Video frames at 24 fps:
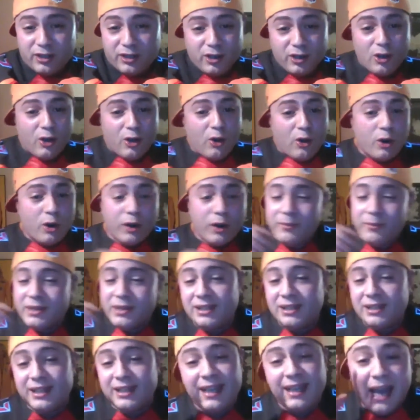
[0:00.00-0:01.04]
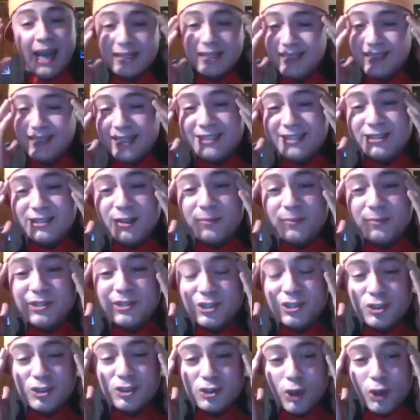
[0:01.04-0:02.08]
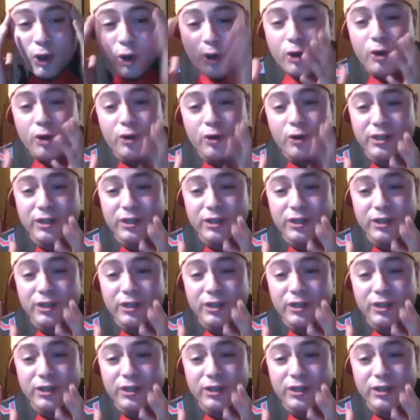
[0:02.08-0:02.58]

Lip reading: Or, I mean, guys, it is absurd.